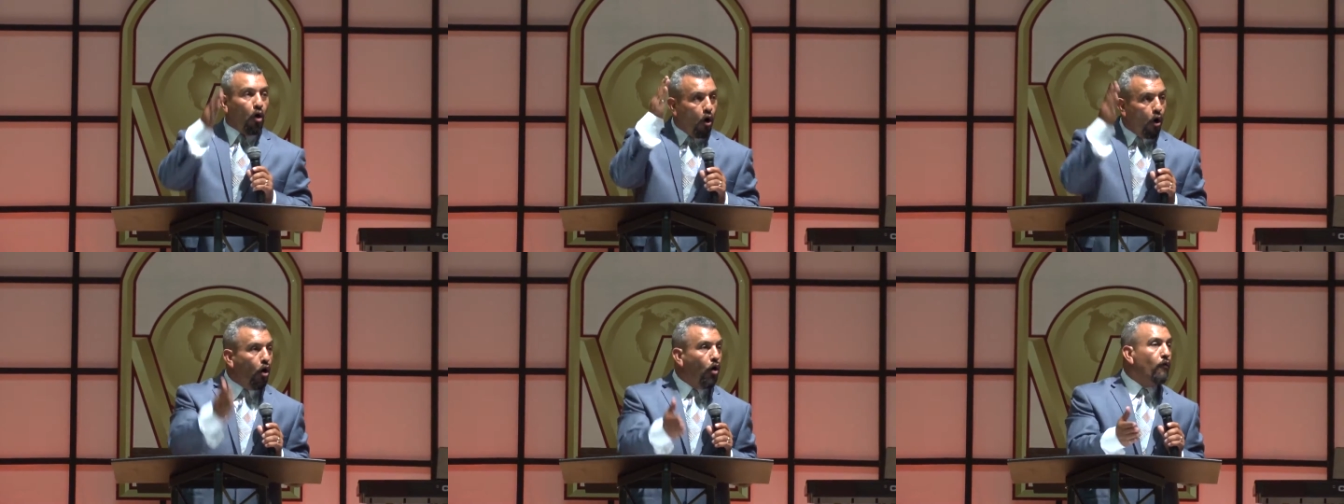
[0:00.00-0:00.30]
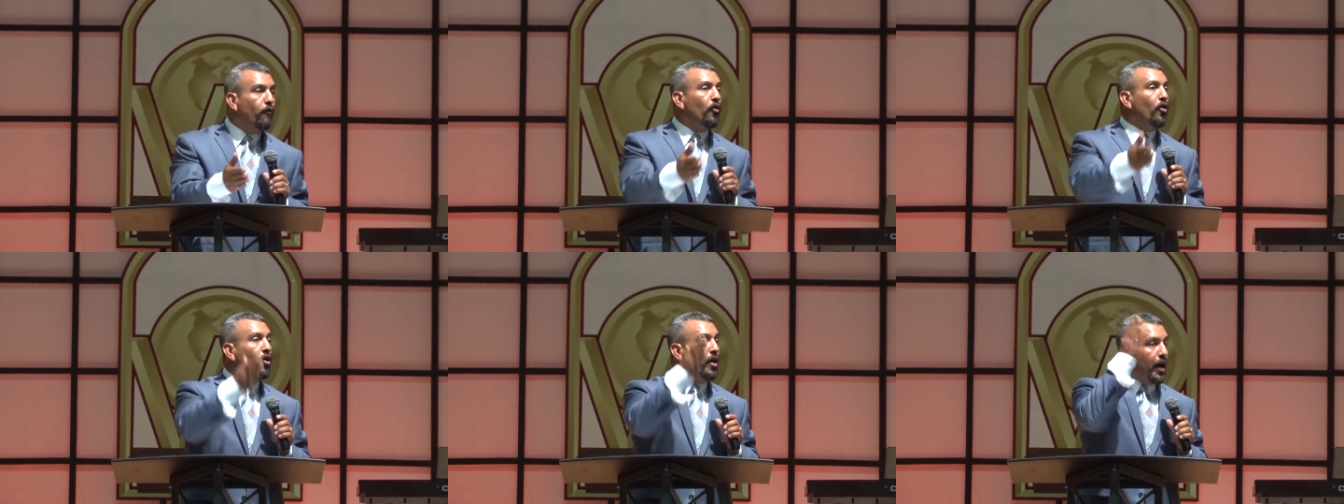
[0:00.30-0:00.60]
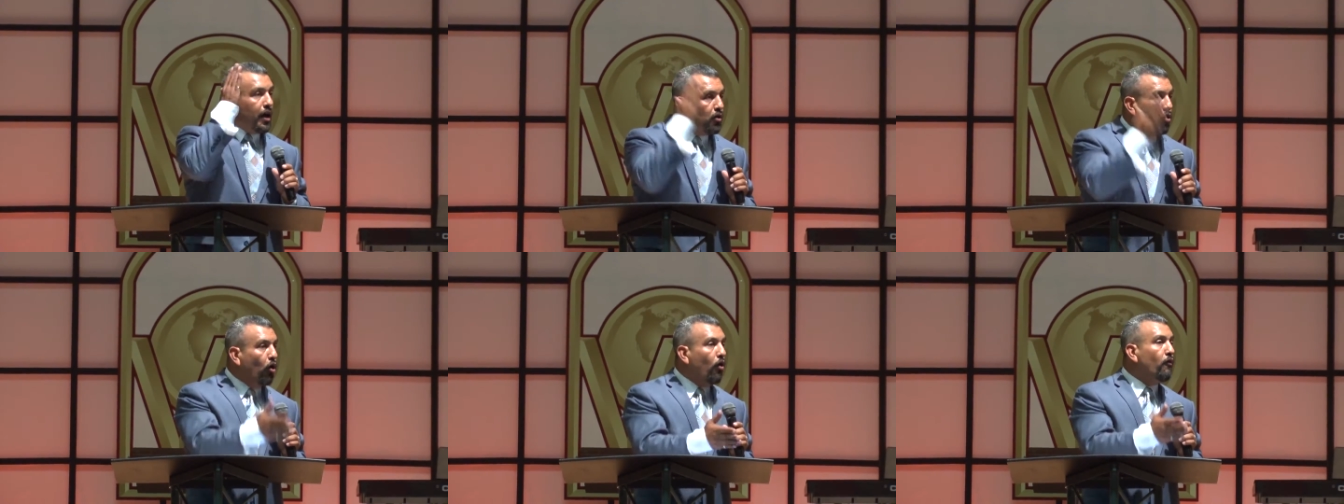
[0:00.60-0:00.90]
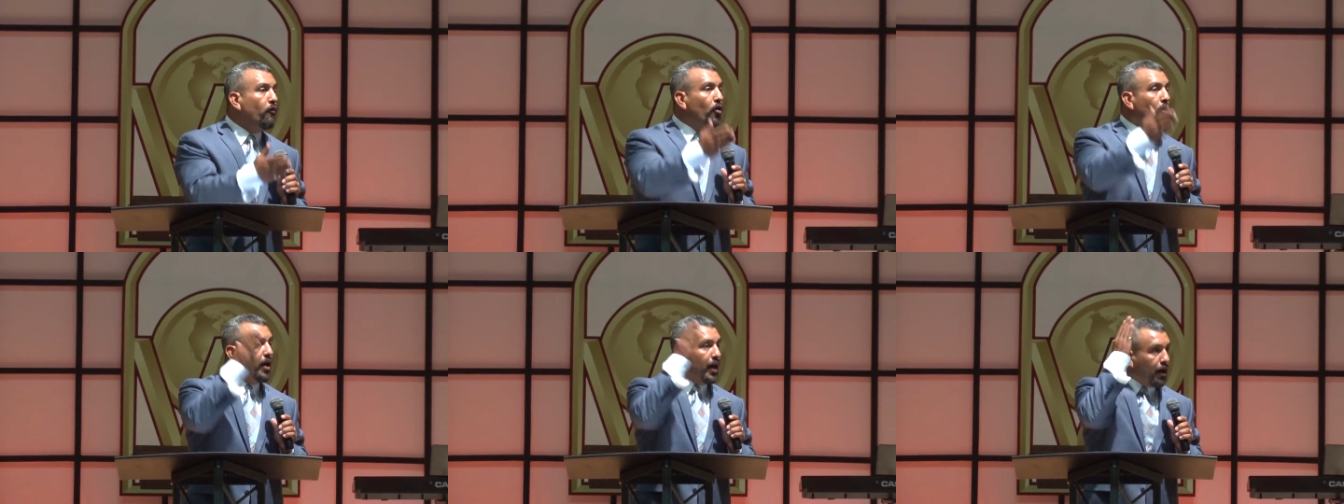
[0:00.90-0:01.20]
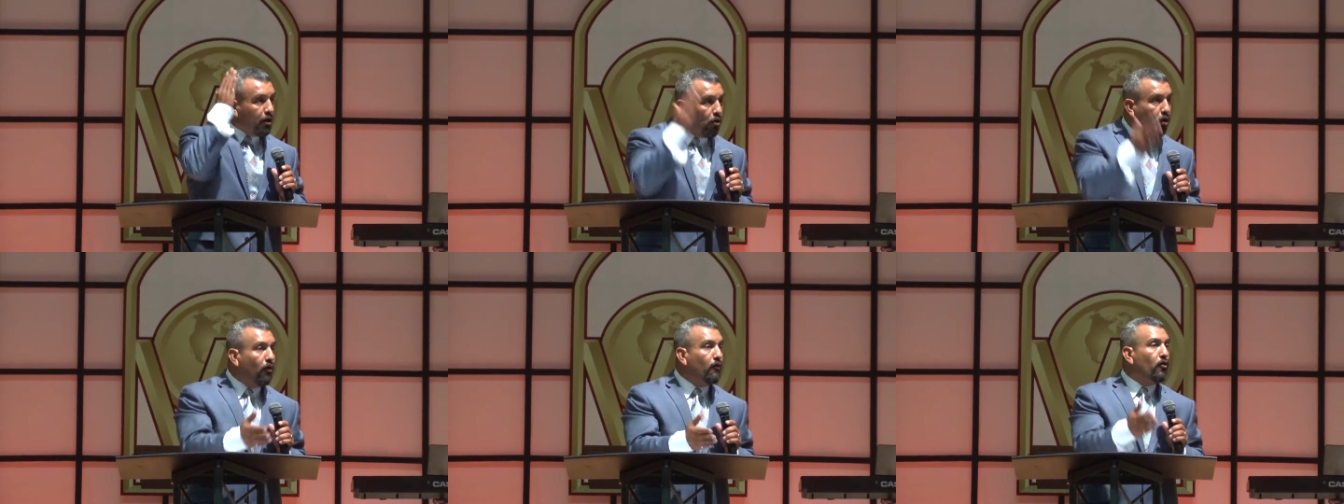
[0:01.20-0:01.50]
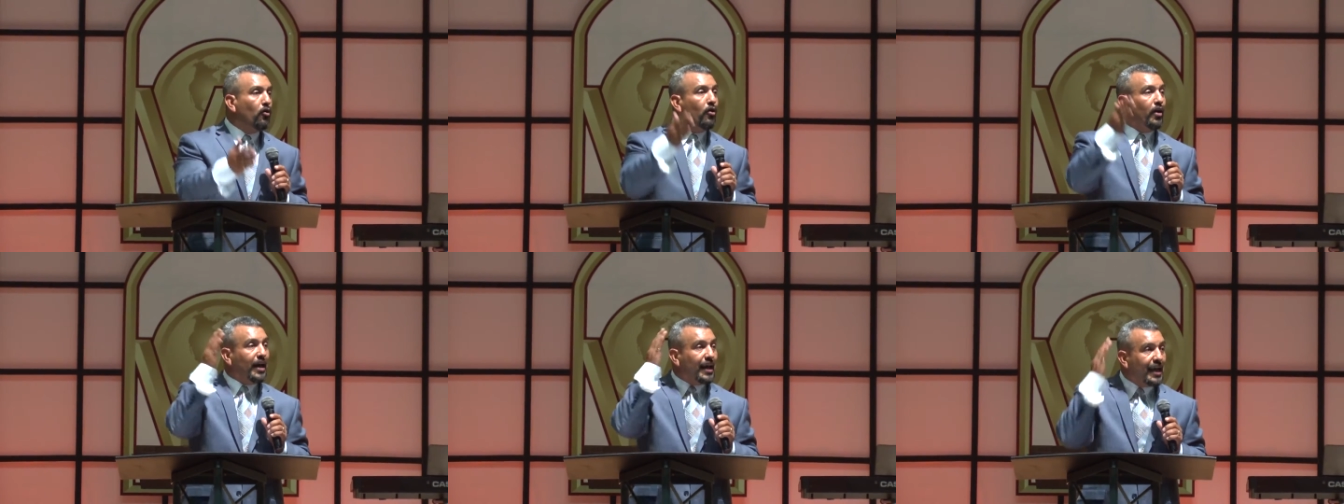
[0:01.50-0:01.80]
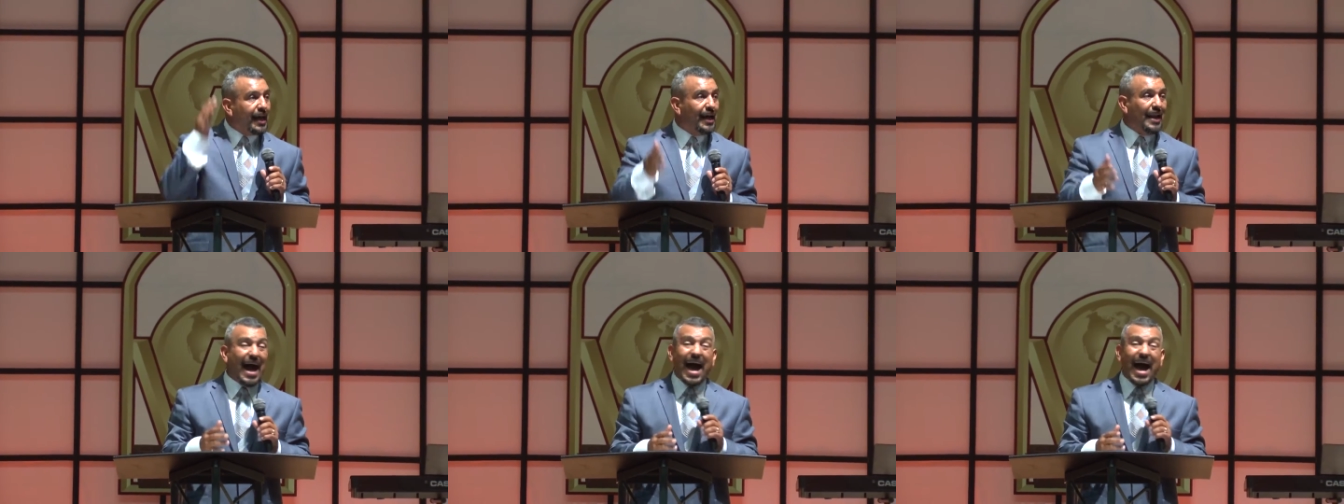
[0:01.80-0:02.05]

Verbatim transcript: over and over and over again.